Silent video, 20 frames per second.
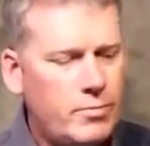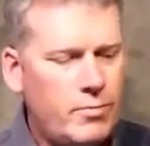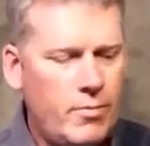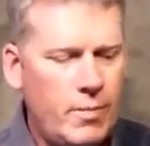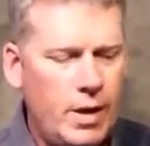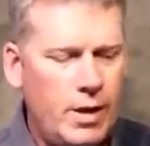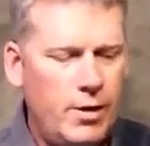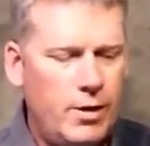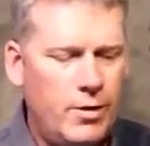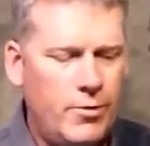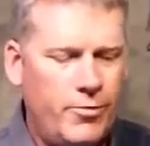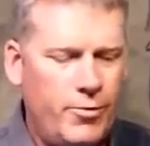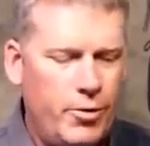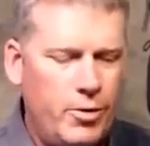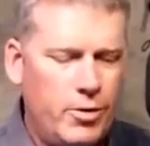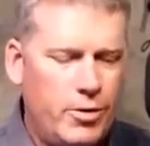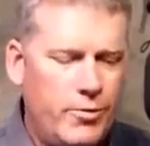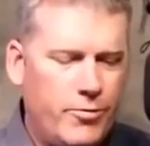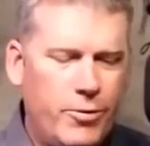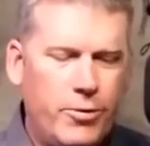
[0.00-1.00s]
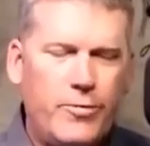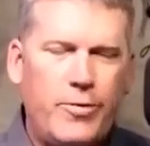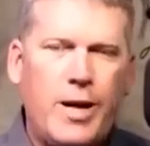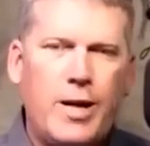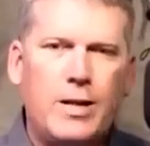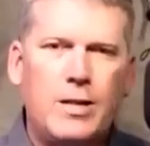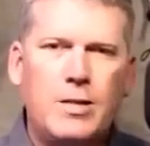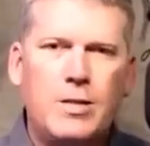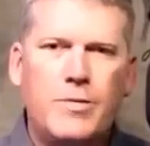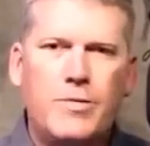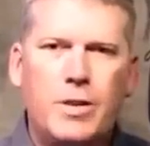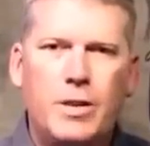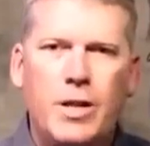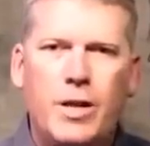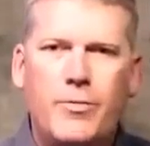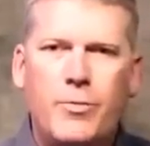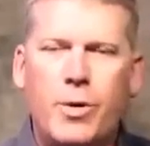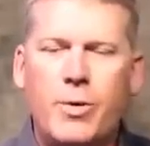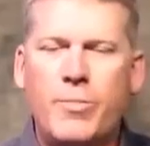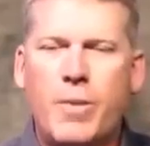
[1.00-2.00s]
You know, the full violence of the
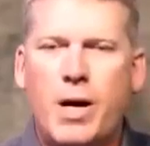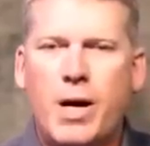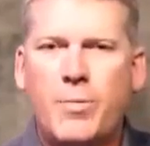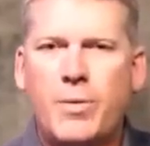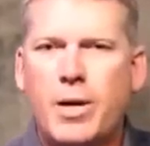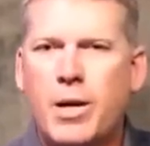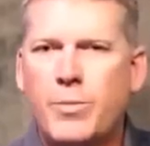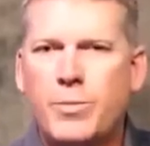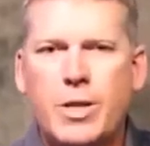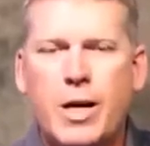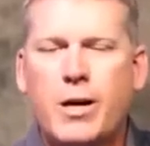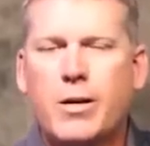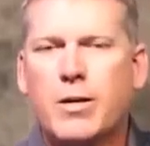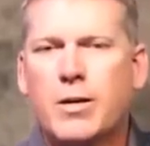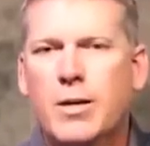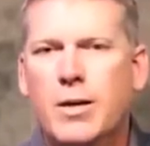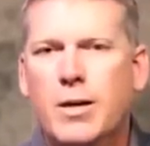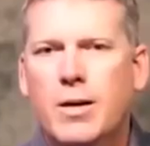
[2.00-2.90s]
left-wing mob comes out.